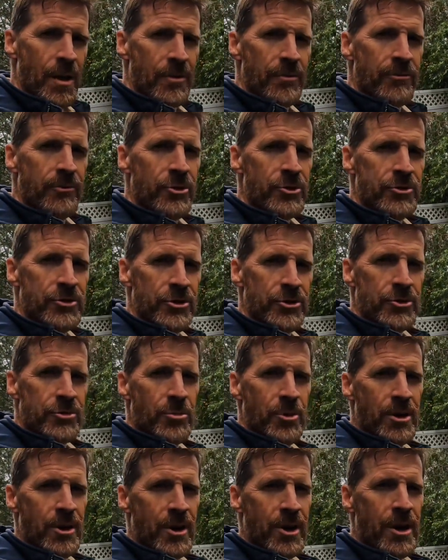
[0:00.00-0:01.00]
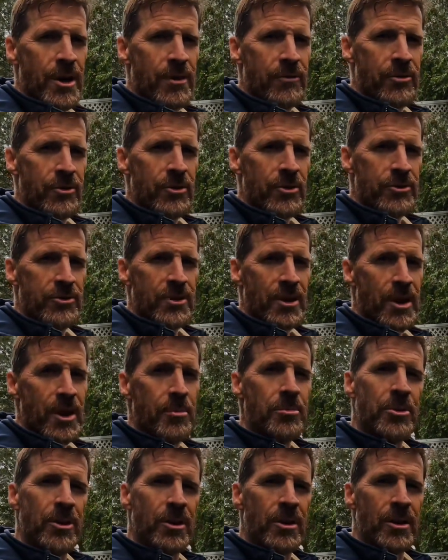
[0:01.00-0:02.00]
First, I just wanted to cover there's a
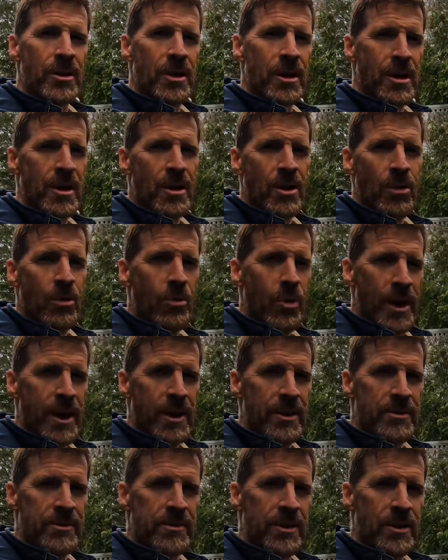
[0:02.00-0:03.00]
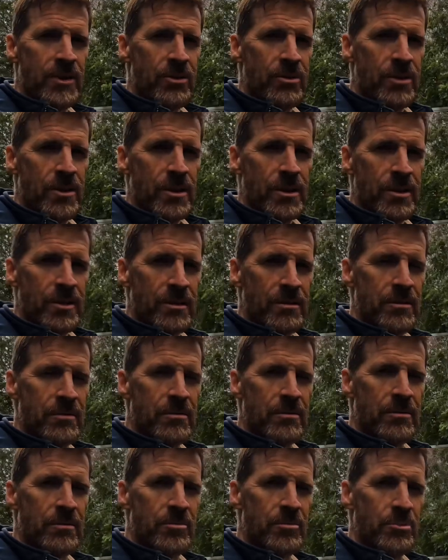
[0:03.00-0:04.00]
couple of ways that you can
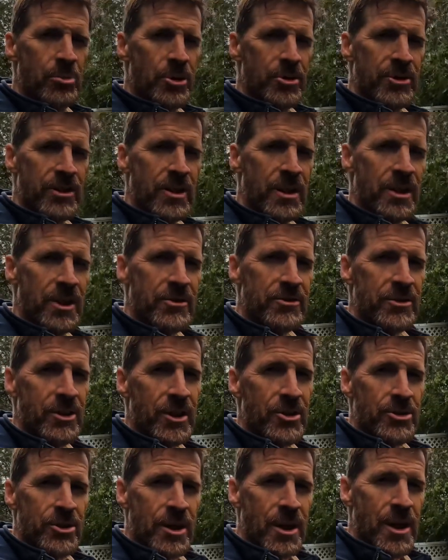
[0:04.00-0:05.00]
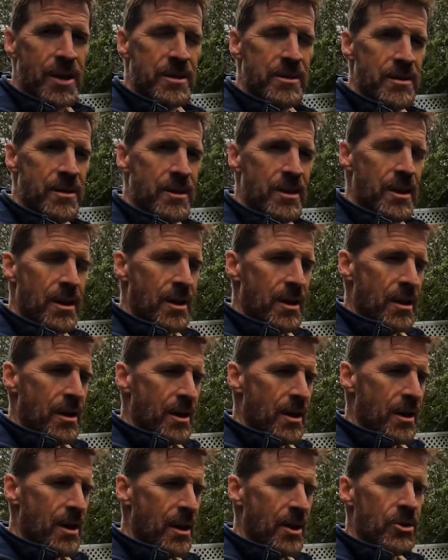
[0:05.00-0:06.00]
put the insulation on.
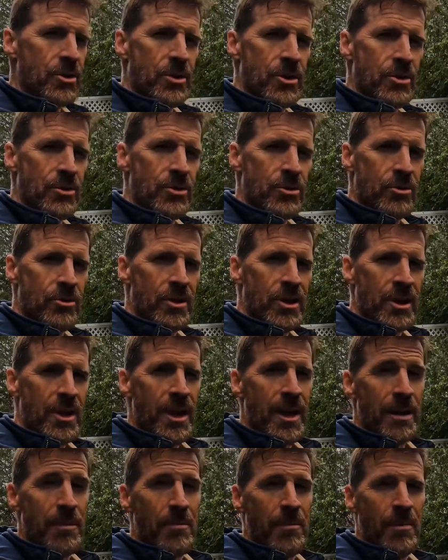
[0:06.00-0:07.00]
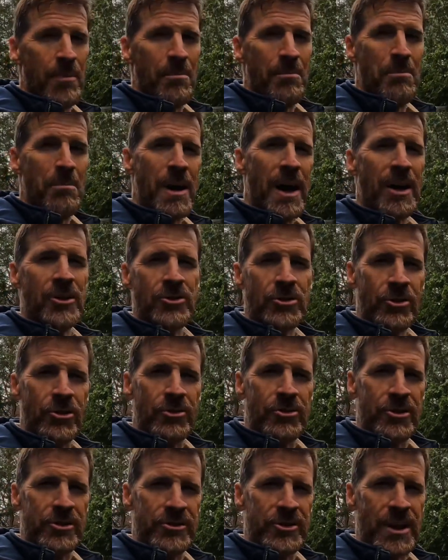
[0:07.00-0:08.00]
You can do it in a
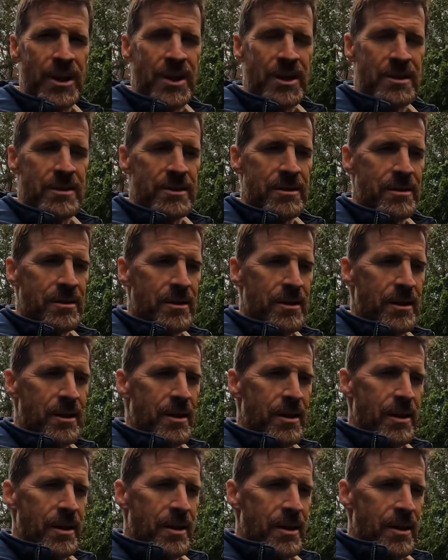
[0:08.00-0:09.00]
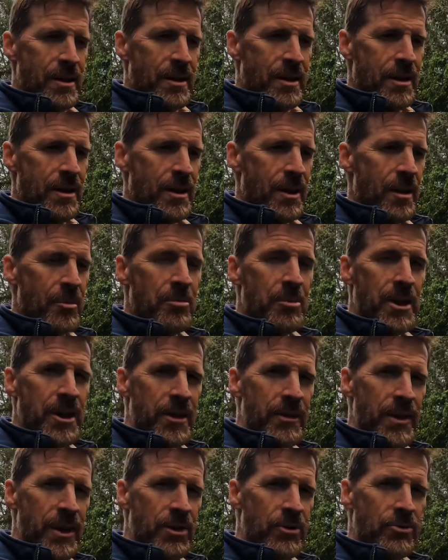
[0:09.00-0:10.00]
modular design,
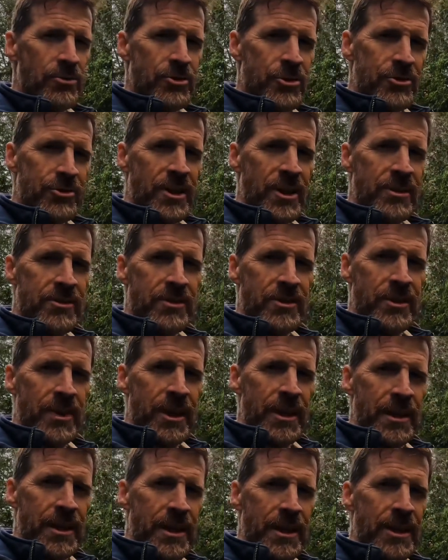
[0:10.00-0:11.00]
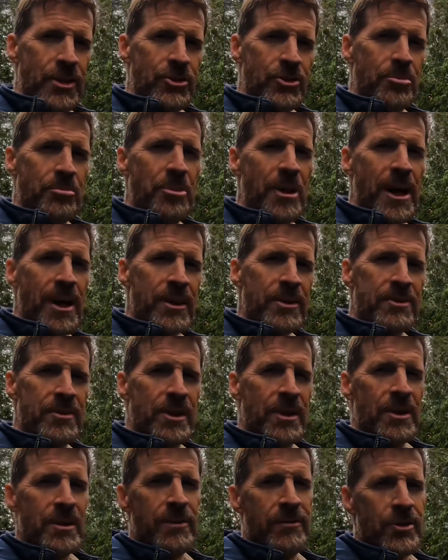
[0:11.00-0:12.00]
meaning that you just insulate each box
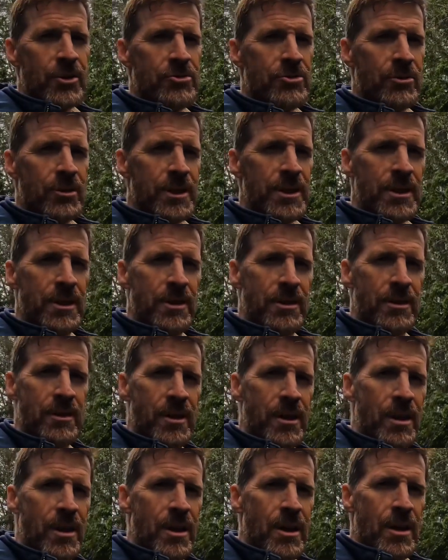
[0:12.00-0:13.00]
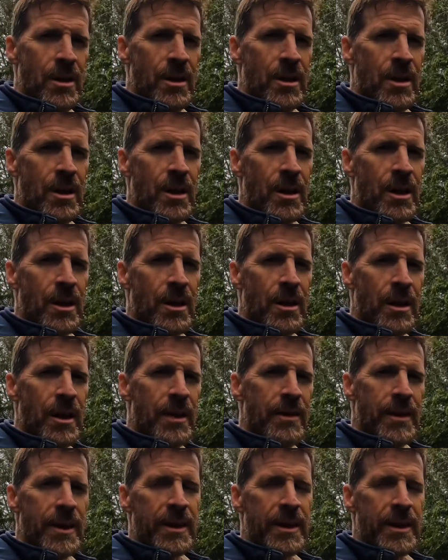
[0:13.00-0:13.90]
individually, and